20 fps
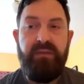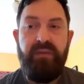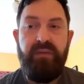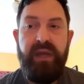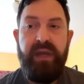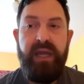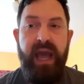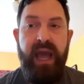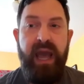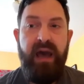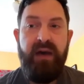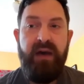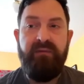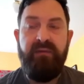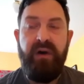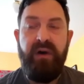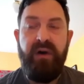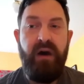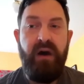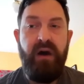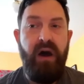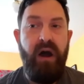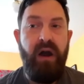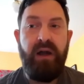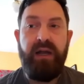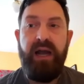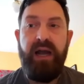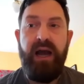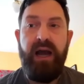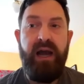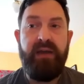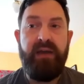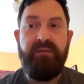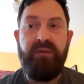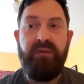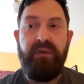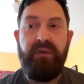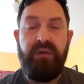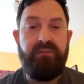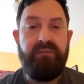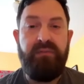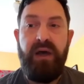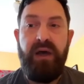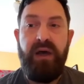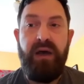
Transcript: we have archival